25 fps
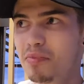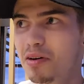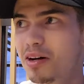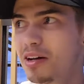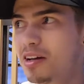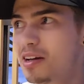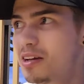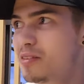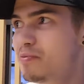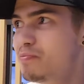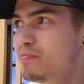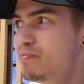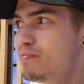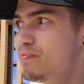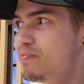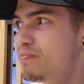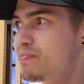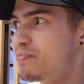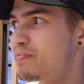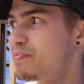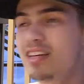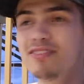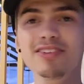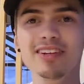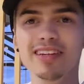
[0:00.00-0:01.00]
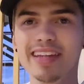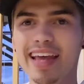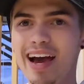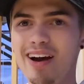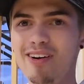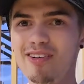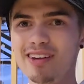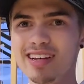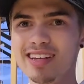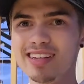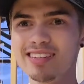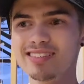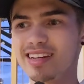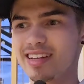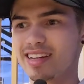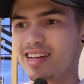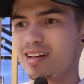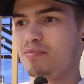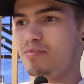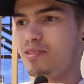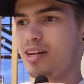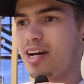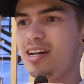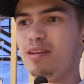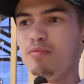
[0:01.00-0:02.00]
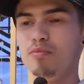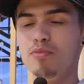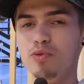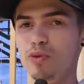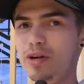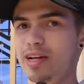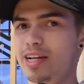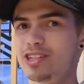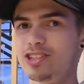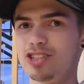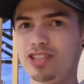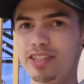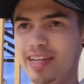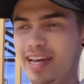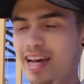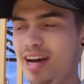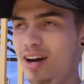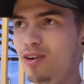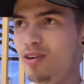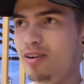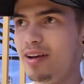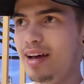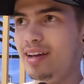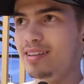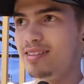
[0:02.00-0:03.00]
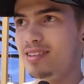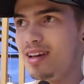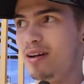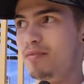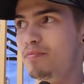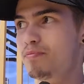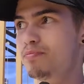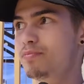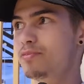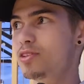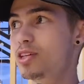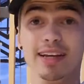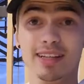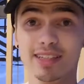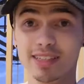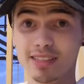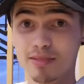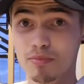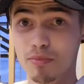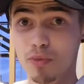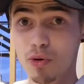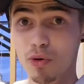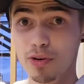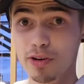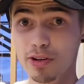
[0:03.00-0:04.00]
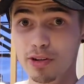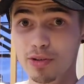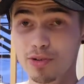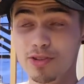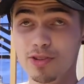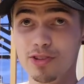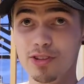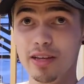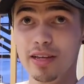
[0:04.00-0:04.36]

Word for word: But even nowadays, like I'm kind of branching out as I'm getting into more new